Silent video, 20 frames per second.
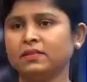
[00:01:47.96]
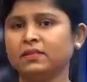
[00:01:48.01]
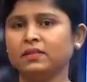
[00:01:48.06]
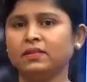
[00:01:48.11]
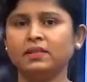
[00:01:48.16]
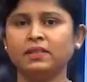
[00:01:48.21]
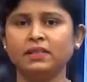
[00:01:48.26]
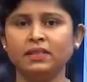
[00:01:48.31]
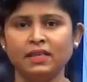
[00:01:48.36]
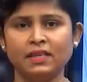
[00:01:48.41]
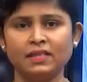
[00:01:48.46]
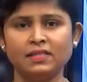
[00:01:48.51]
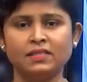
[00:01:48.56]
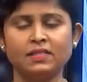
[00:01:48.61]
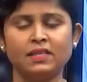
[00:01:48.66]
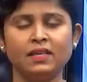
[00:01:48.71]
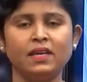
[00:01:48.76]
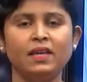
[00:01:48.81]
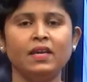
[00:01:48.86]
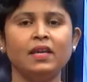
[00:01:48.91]
Yes,
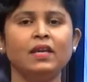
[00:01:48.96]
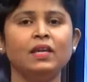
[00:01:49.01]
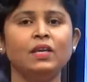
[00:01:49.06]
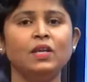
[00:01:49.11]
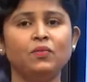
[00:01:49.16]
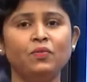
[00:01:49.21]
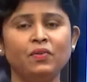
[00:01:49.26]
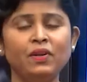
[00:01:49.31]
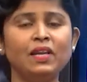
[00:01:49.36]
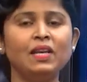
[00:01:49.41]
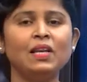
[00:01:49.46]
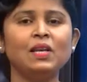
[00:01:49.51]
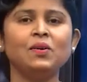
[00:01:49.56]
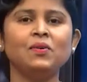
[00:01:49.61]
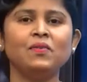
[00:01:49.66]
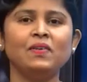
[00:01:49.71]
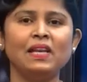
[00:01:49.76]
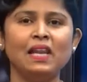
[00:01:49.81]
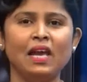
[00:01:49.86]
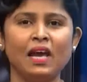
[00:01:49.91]
definitely
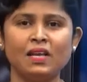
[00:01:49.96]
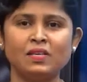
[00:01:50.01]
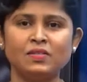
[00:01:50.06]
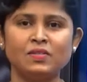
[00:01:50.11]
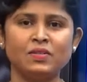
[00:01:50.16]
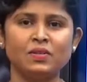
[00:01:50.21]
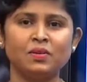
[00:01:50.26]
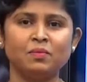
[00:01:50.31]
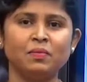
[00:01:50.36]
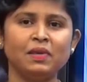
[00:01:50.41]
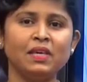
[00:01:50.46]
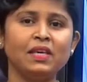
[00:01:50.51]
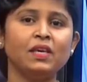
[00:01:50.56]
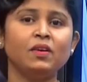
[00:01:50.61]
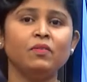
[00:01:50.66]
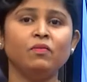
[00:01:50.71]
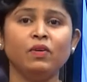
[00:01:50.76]
you will answer me.